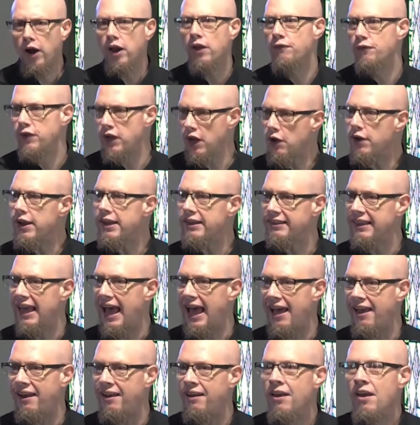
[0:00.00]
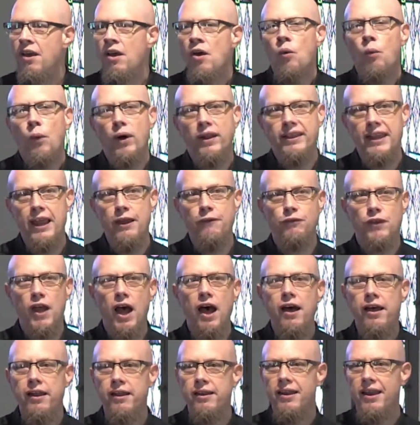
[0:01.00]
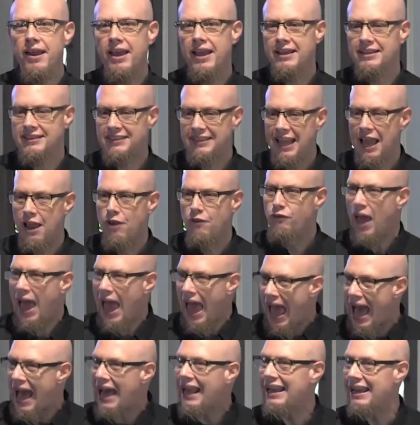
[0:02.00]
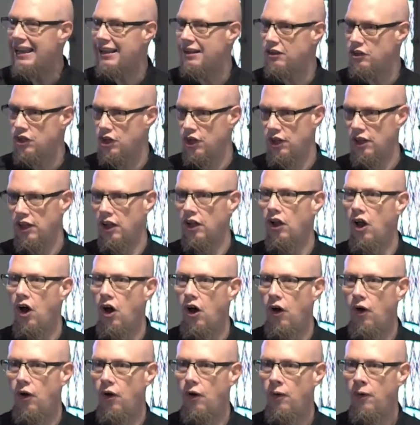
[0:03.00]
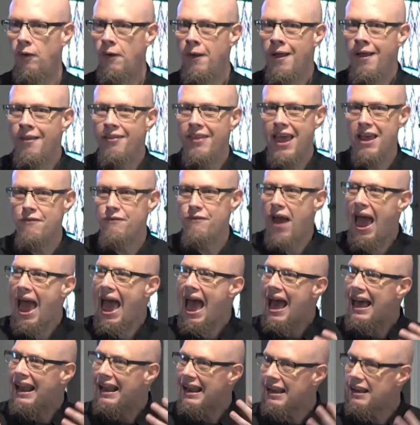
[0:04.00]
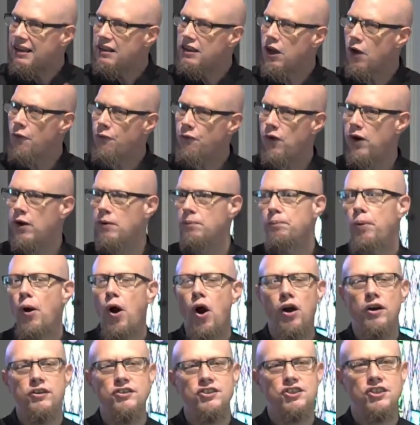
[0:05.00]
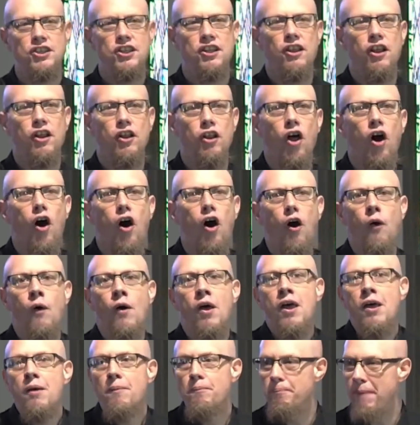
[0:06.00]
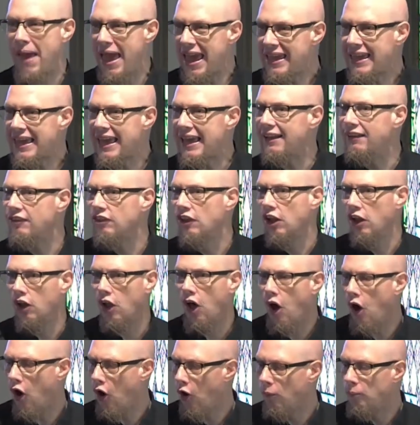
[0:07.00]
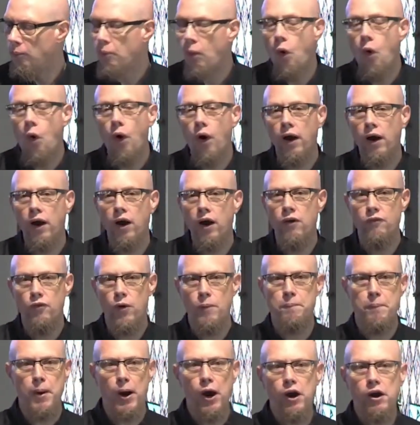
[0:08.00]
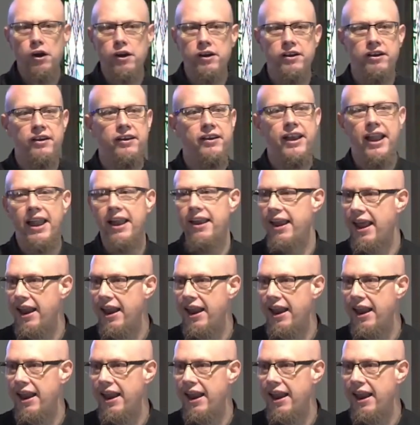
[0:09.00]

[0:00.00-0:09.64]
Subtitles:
of doing that, what they've done is they've added to the law. They've added different parts to the law, making the law more of a burden than